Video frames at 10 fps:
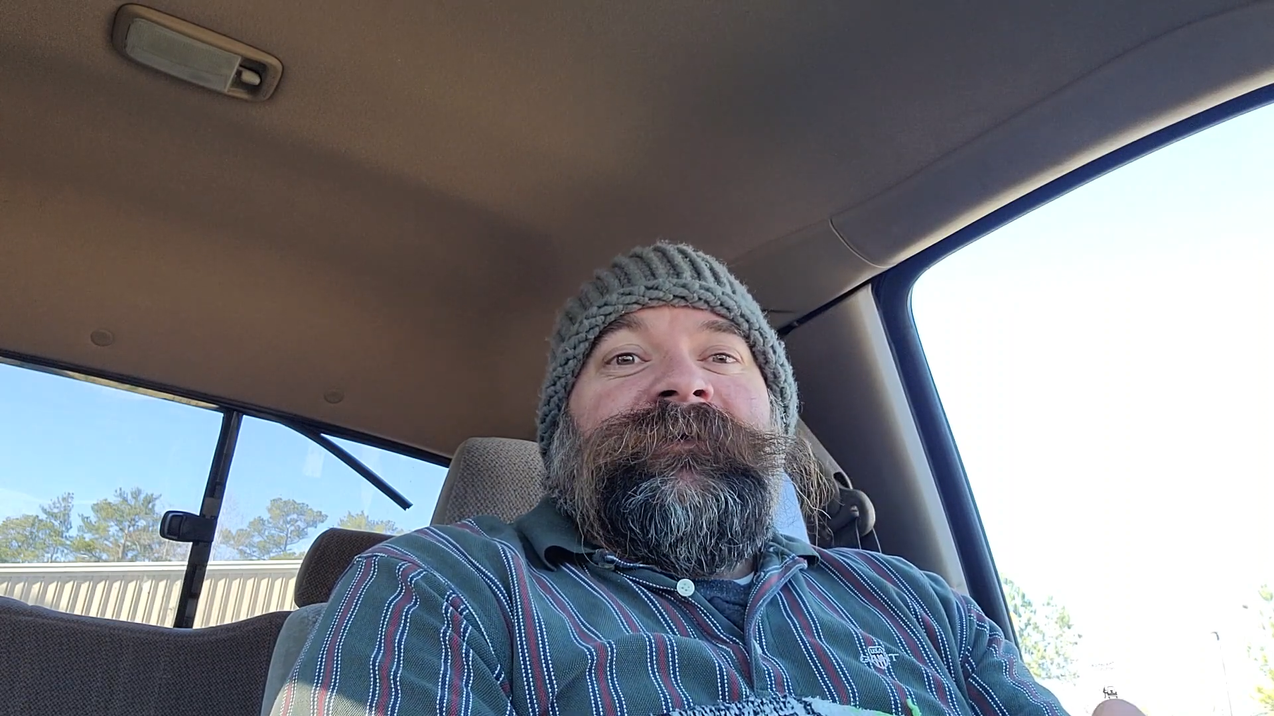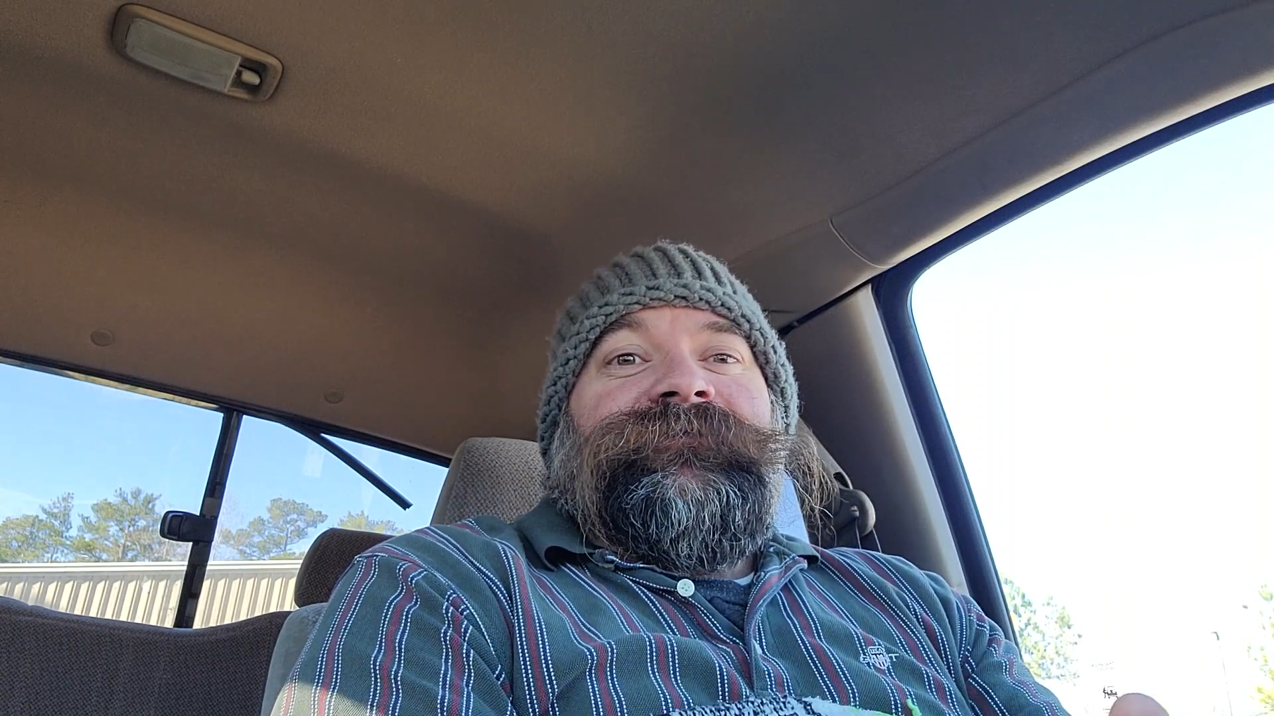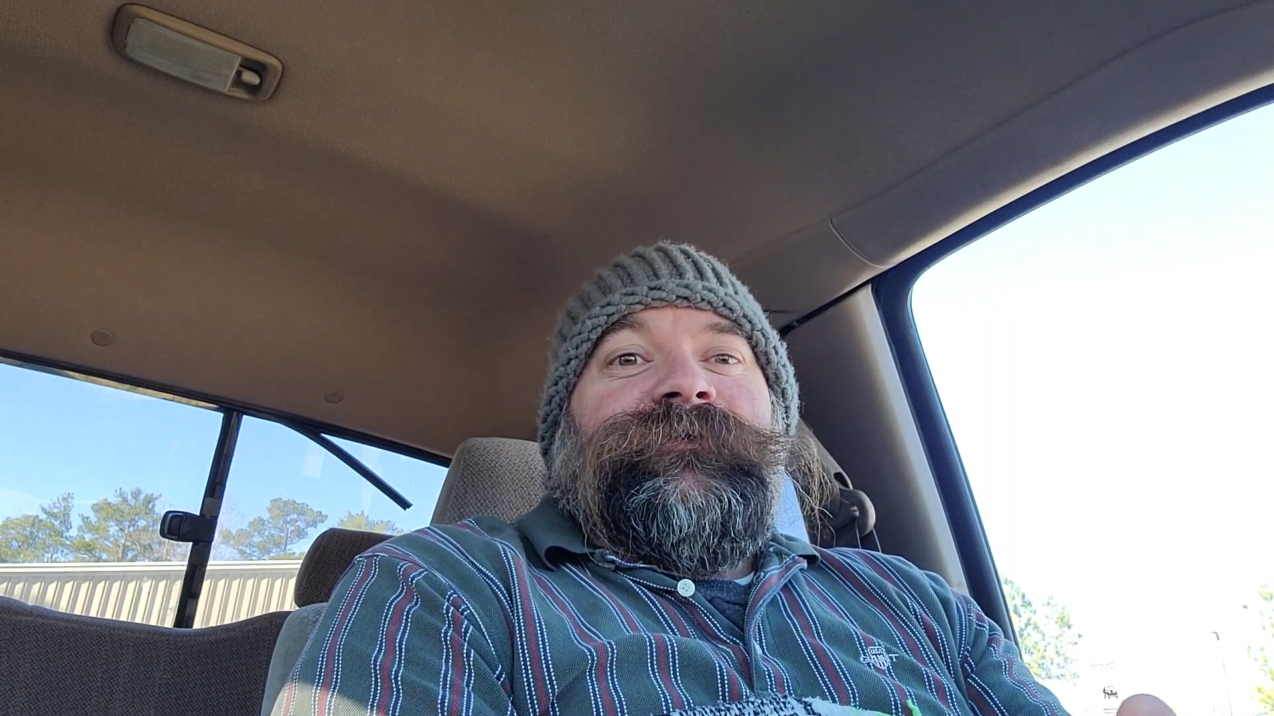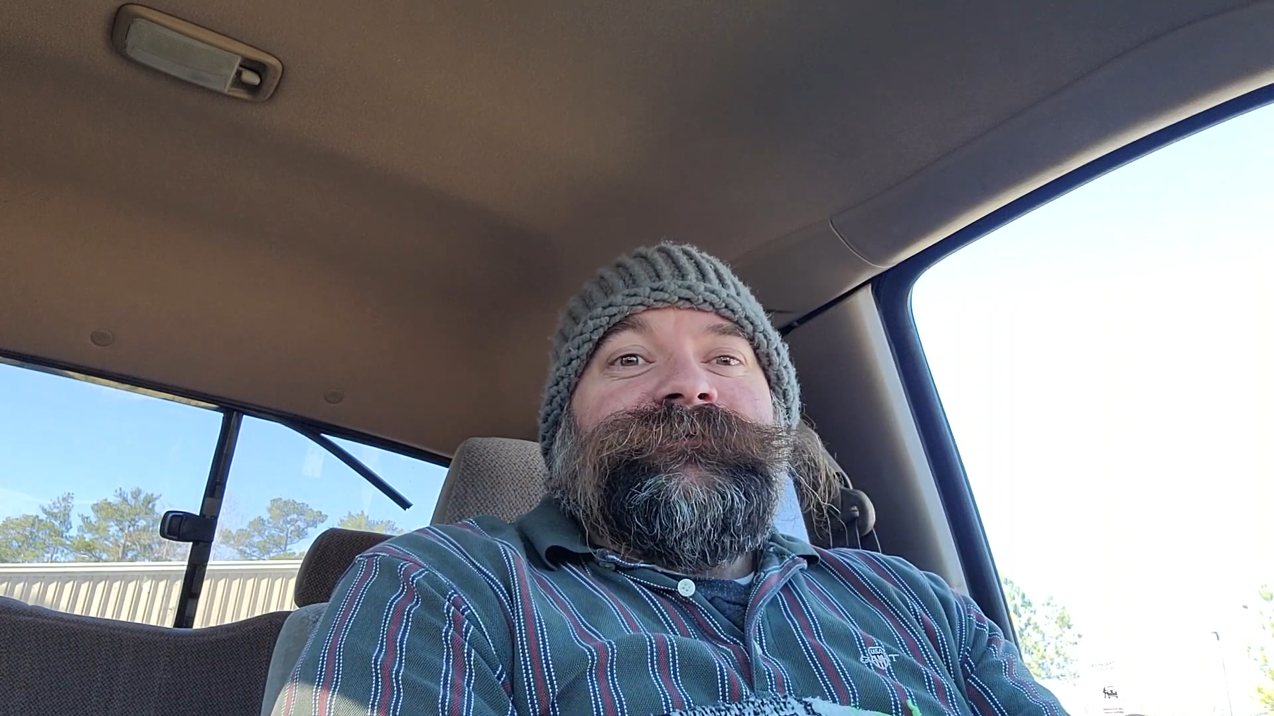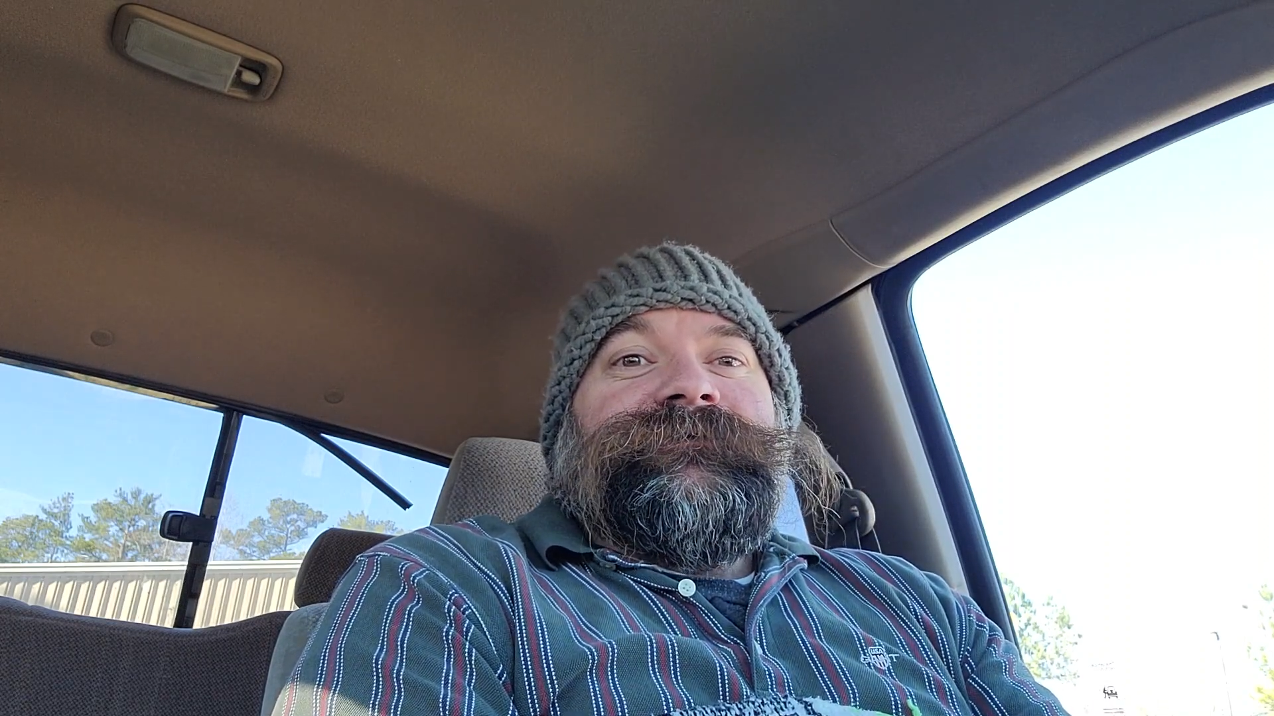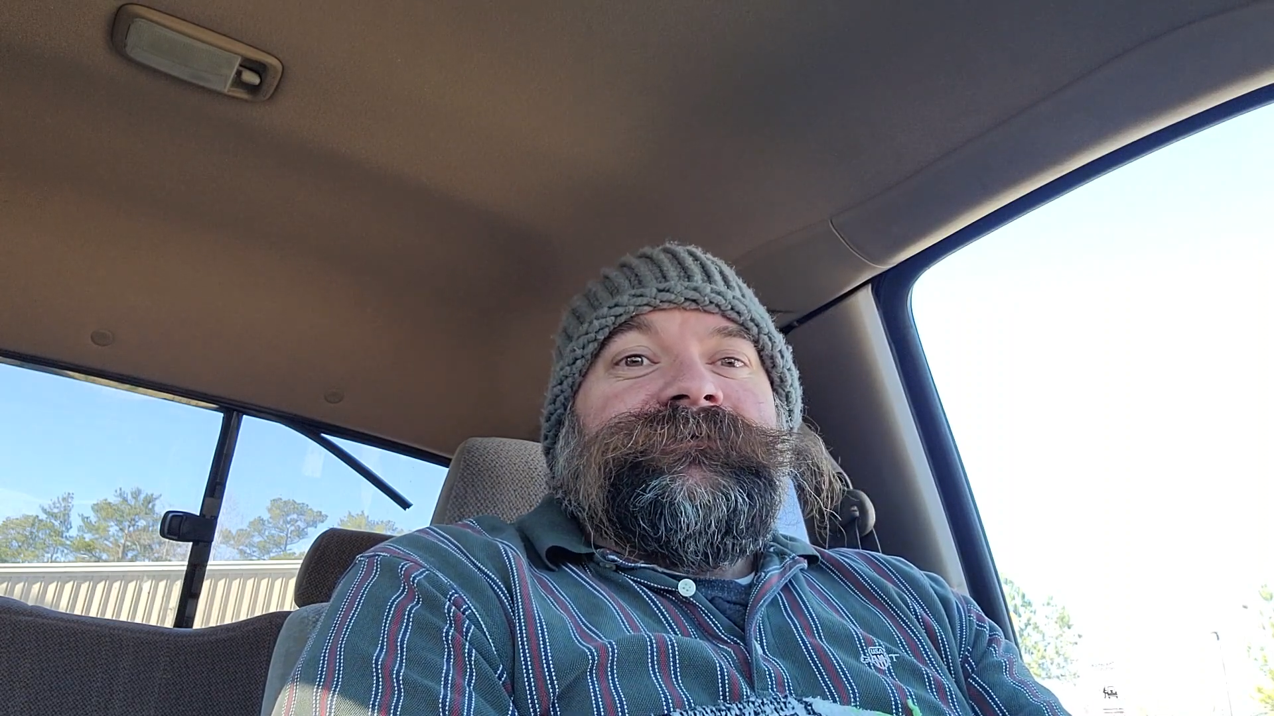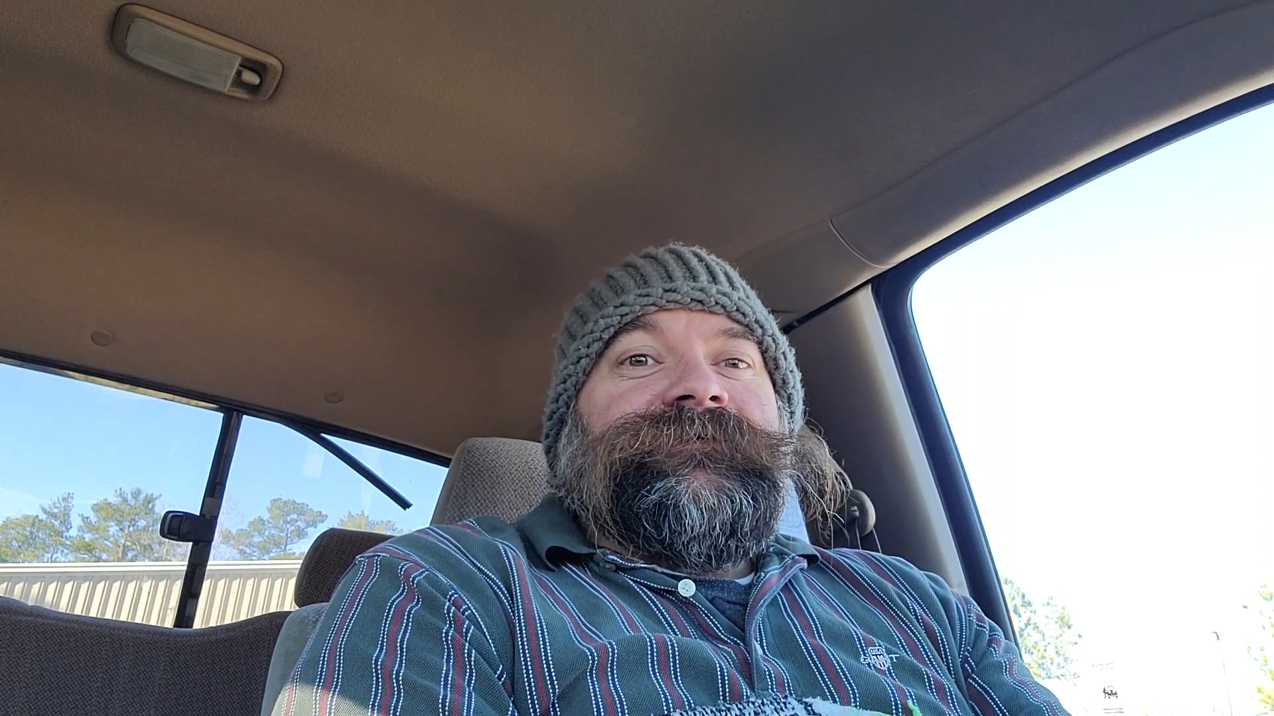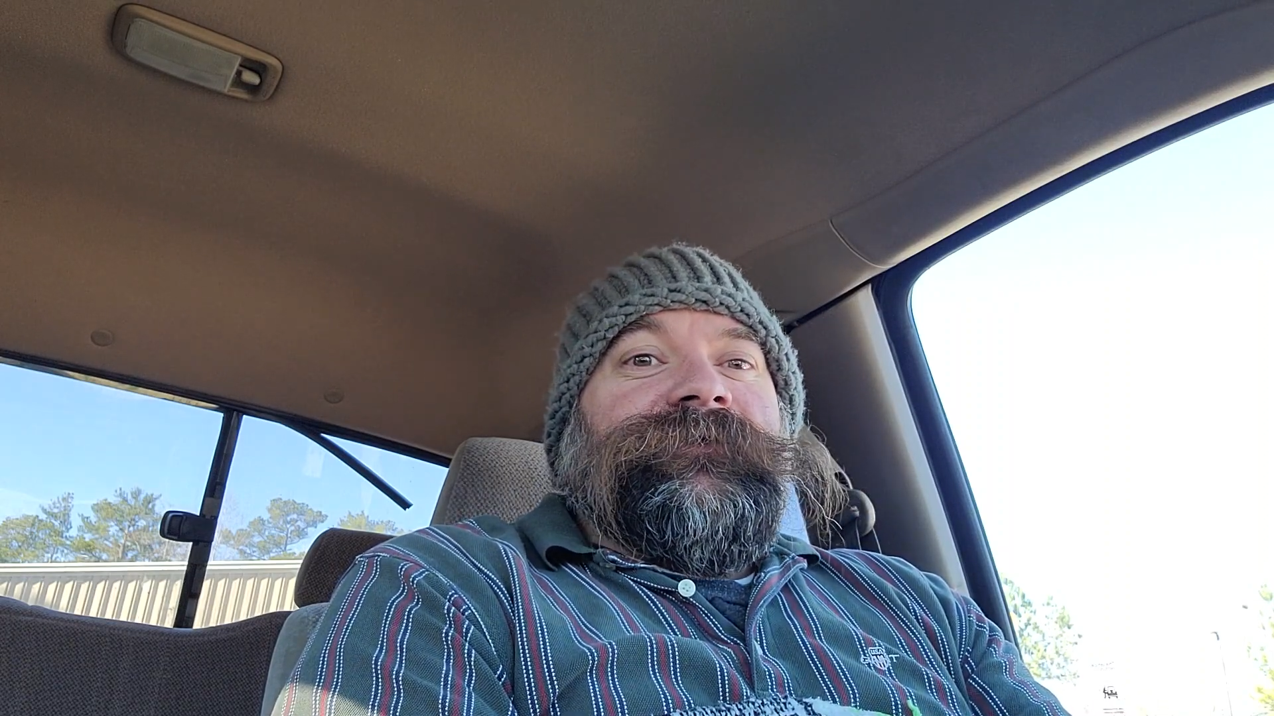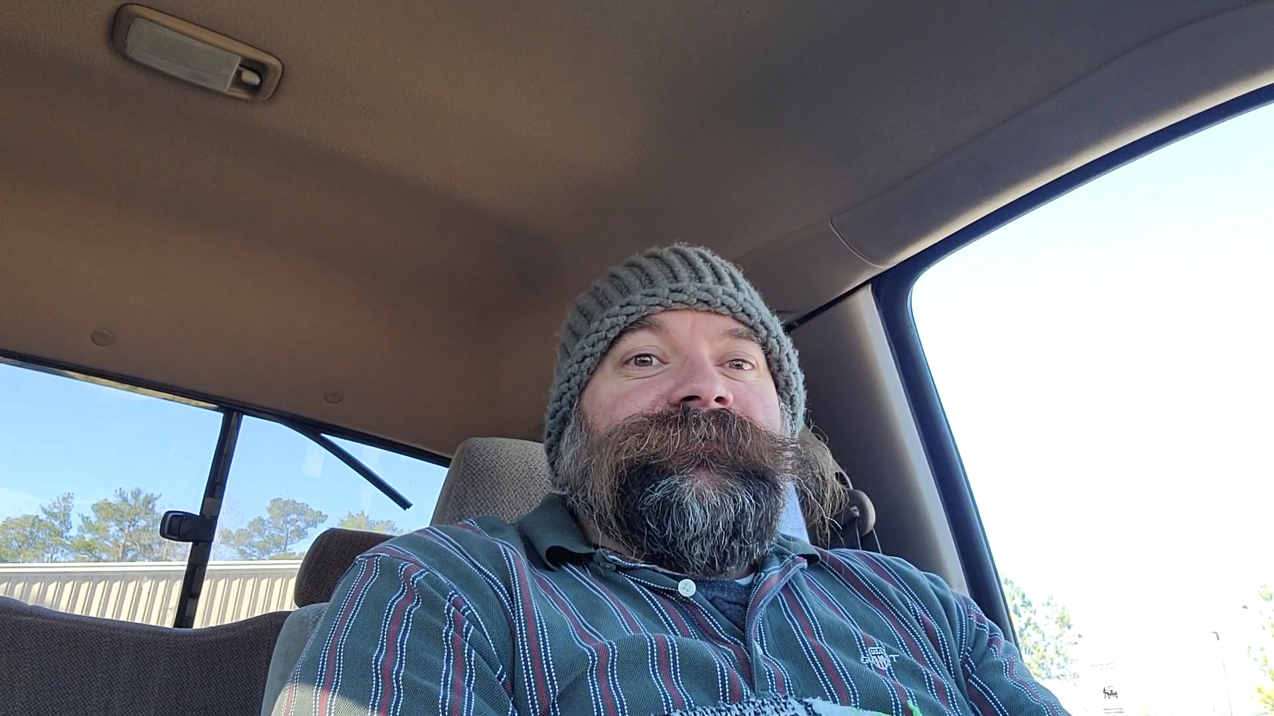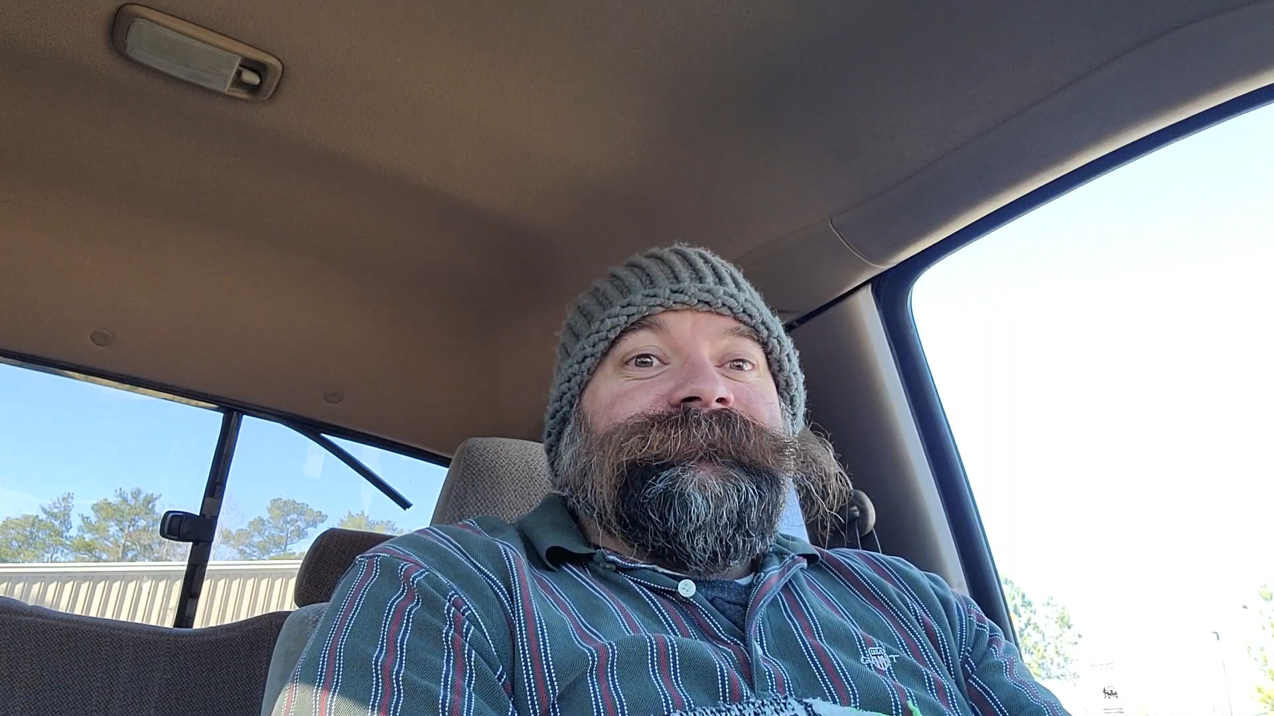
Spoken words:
frozen. So,